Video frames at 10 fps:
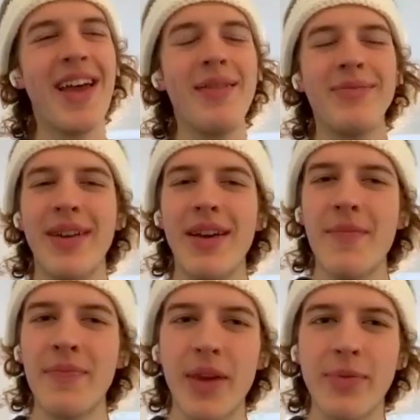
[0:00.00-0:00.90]
it
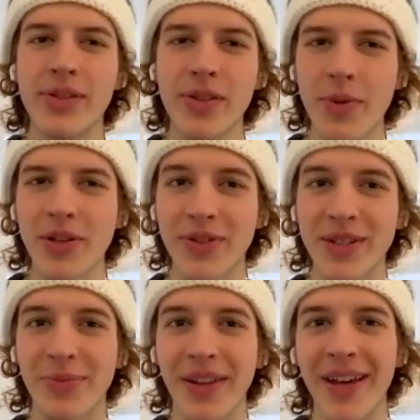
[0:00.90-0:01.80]
it was so much fun to